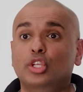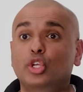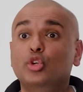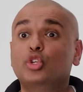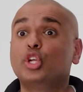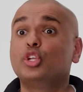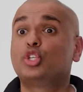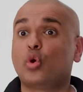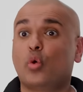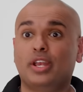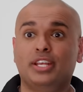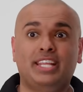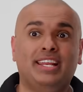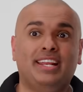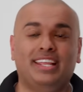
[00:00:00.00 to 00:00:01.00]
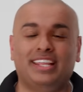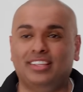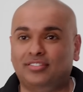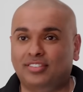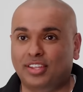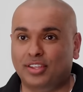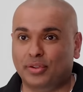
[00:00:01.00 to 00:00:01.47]
You should join
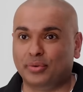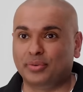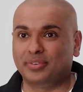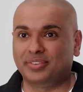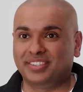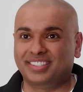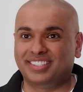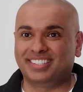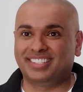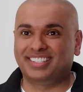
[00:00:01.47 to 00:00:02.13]
TDECU.